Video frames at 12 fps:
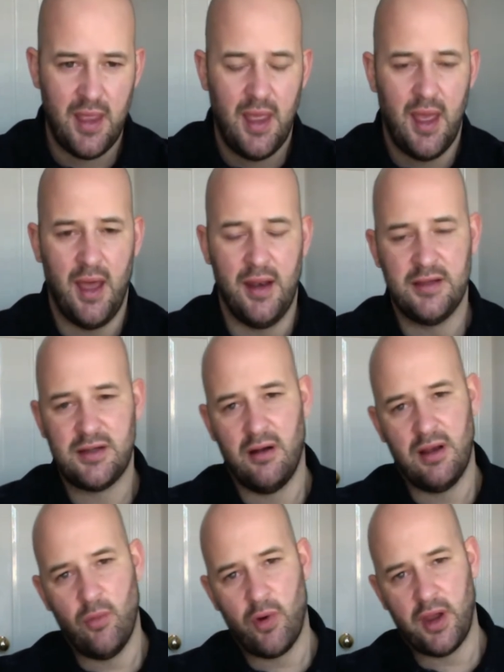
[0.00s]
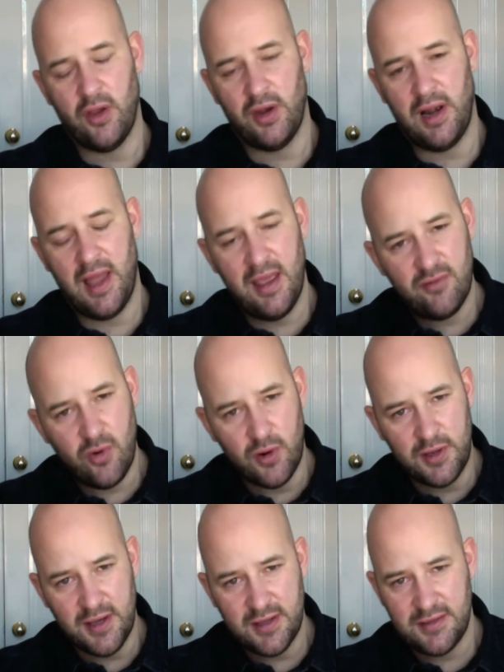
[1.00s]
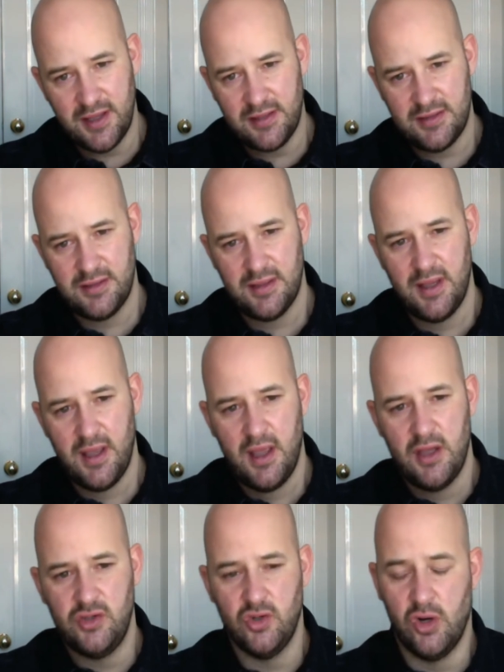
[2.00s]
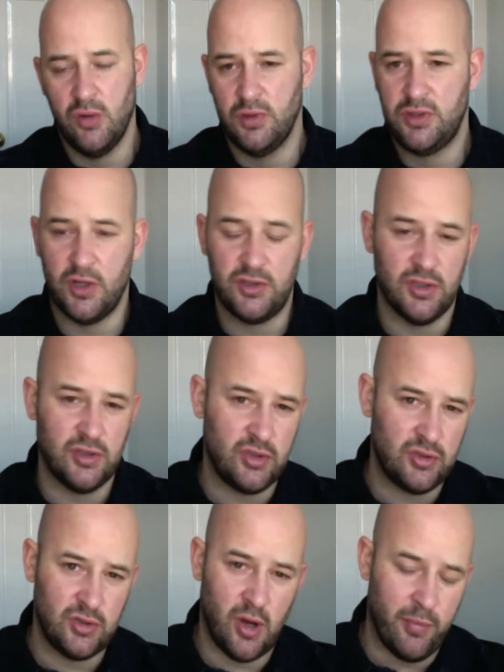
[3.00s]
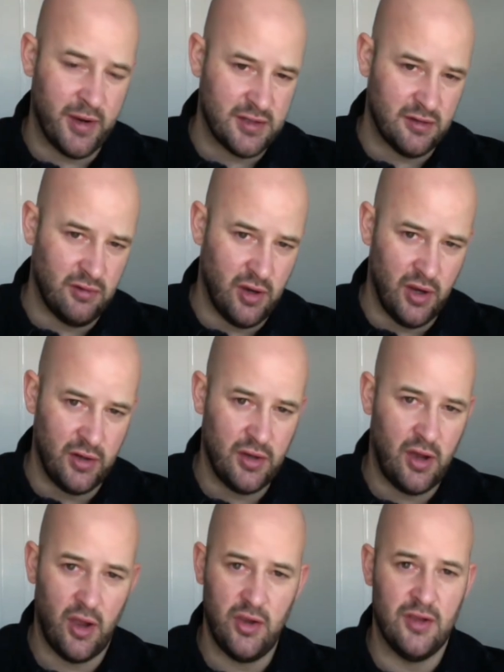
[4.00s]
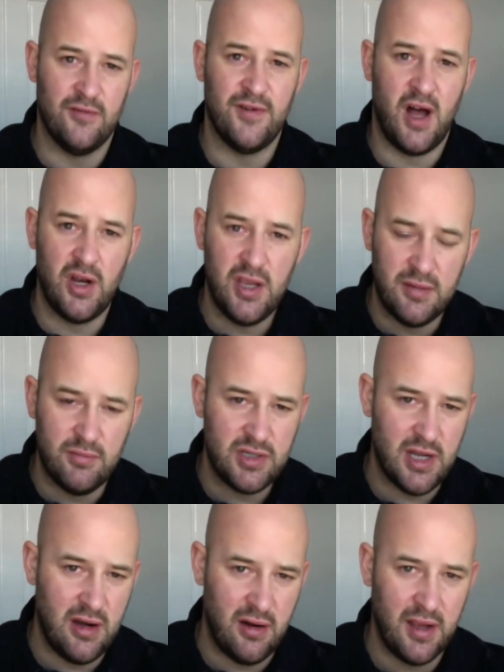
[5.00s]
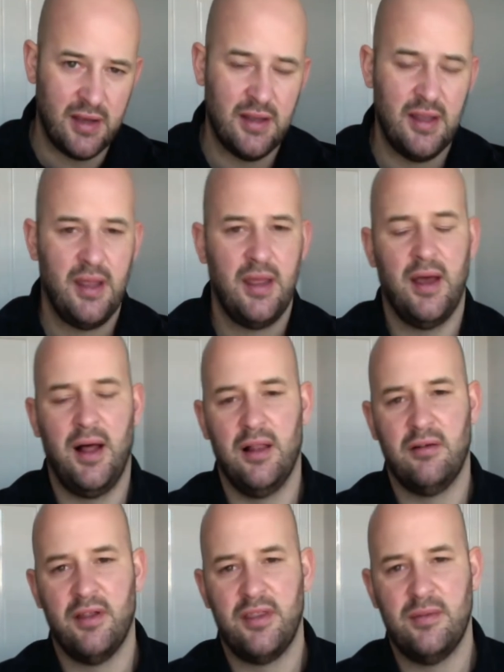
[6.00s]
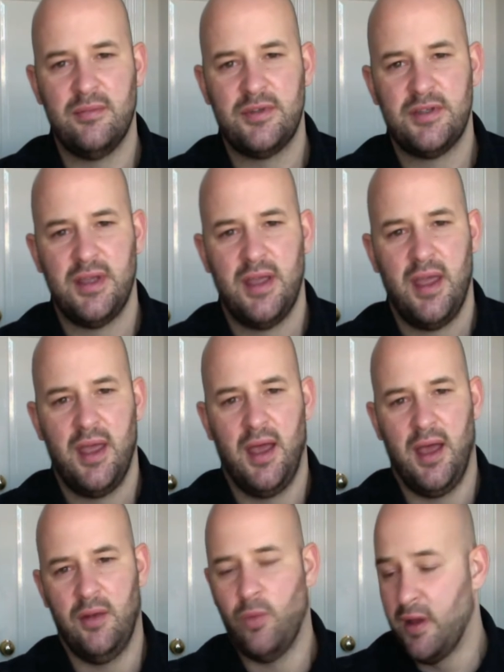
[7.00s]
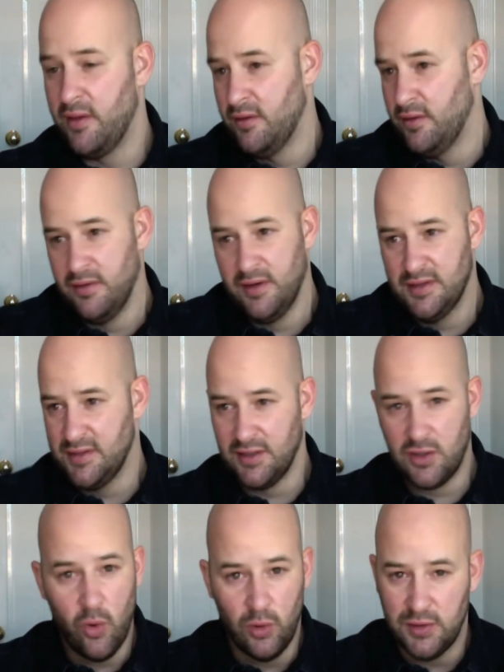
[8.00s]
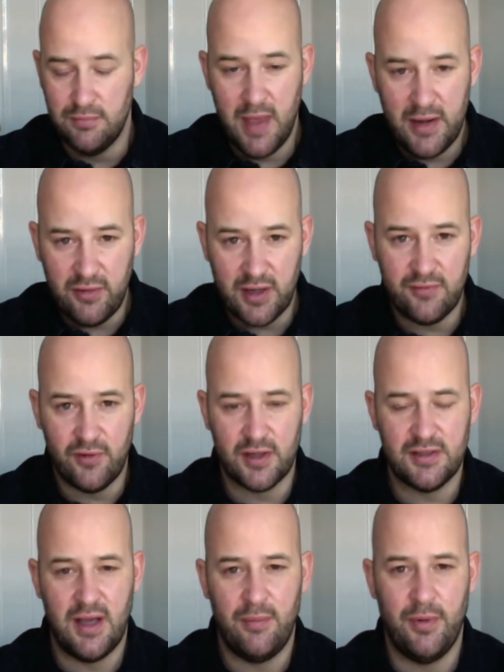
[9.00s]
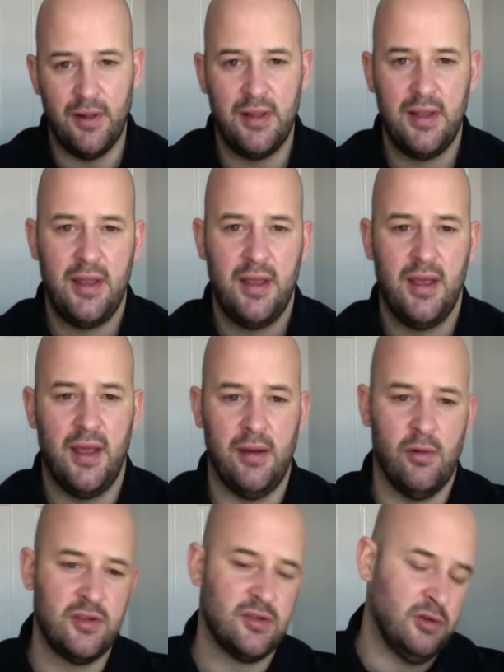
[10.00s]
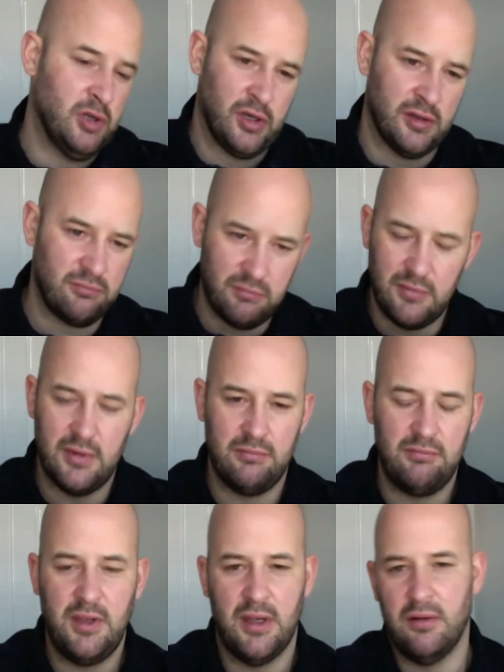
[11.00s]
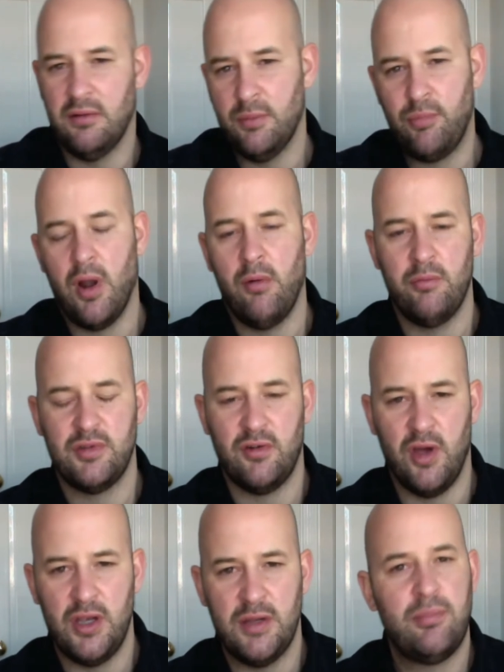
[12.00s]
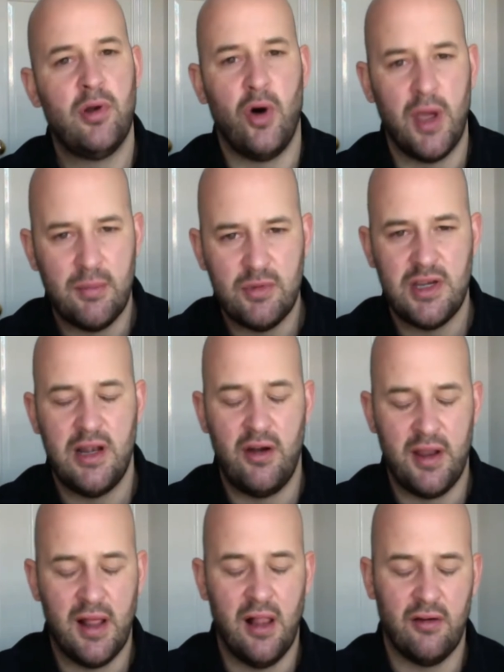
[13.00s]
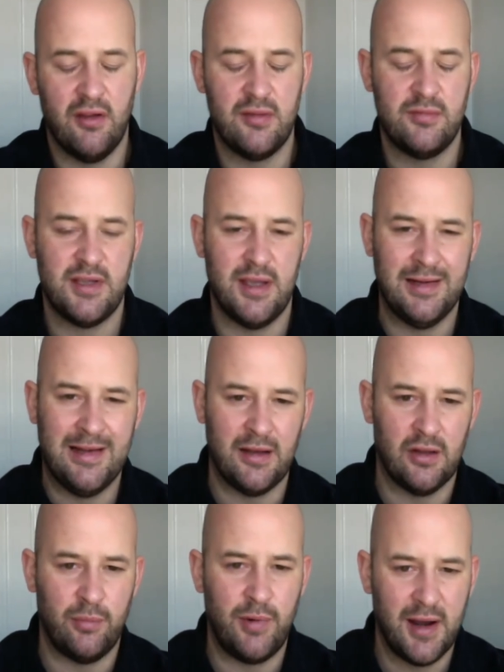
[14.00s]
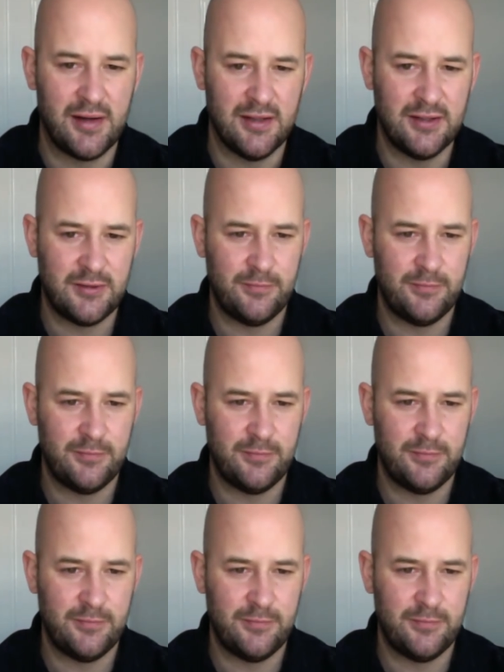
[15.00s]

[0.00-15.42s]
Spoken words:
and he's currently working on AliveCore datasets. Joel will touch on topics around how you evaluate machine learning algorithms and whether there is a golden metric, for example, and he'll also look at the problems around deploying machine learning algorithms in clinical practice.